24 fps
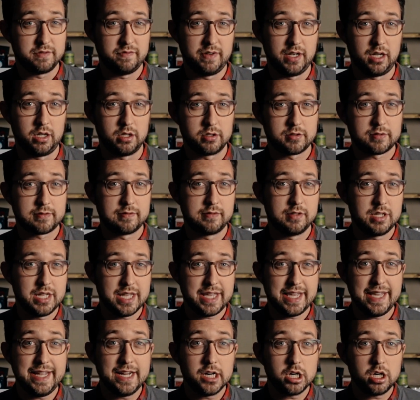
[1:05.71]
fell,
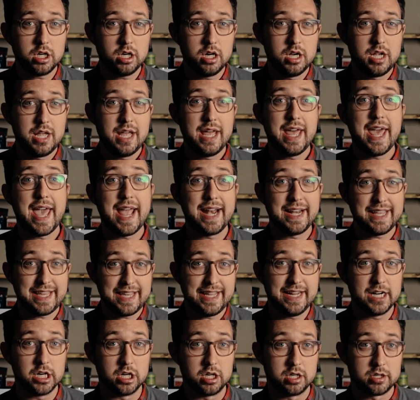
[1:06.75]
here and
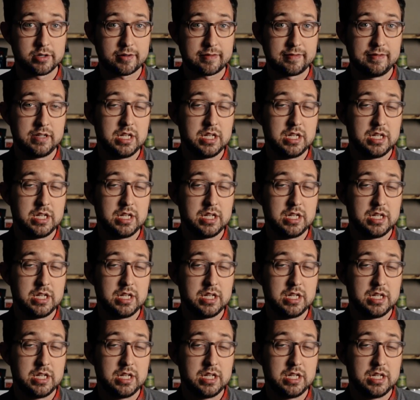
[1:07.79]
here.